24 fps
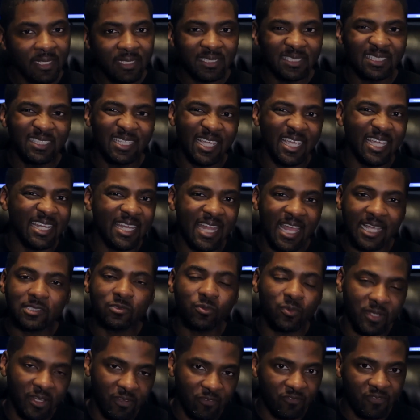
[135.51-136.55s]
then that's
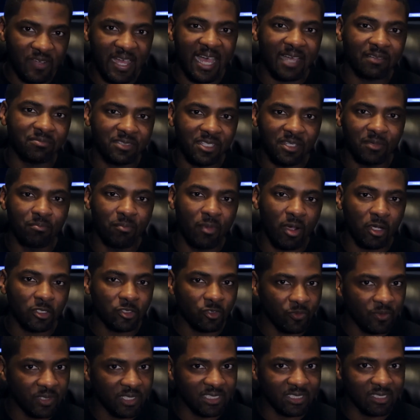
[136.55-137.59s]
when the 5D
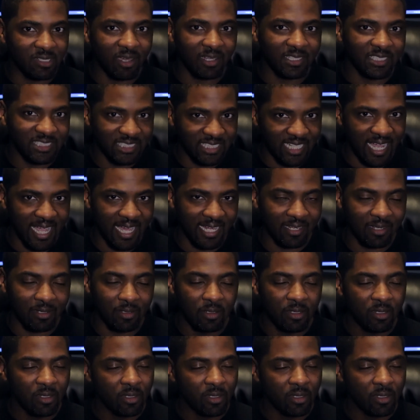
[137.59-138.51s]
Mark III will start shining.